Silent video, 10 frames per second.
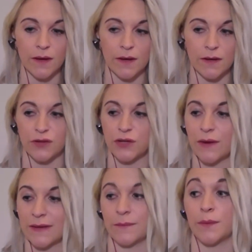uh, she
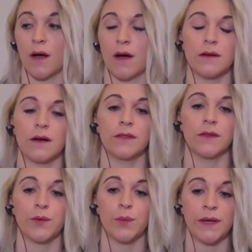writes a blog called The
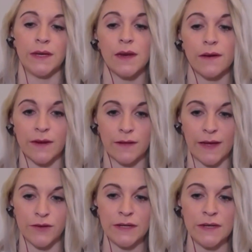Queen of Dental
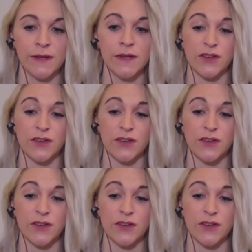Hygiene.